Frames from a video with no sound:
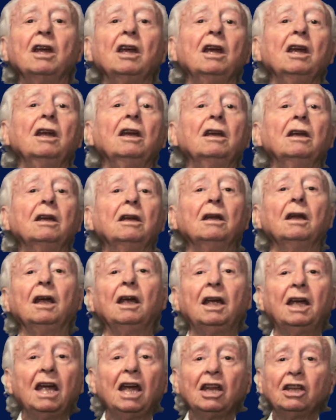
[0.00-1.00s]

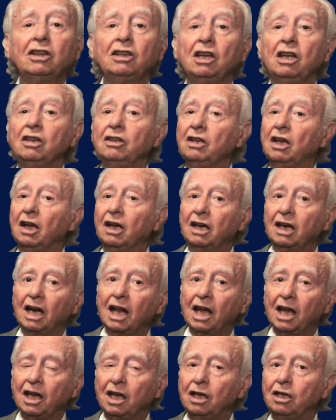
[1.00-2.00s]
in getting the
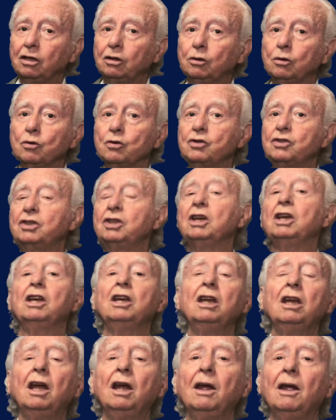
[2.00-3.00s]
client to
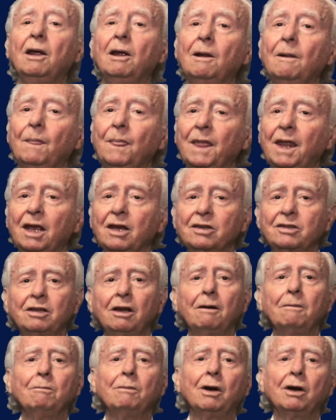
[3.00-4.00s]
see the
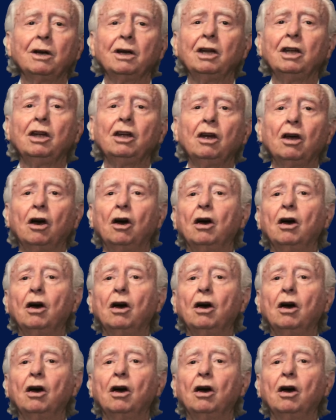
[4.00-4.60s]
summary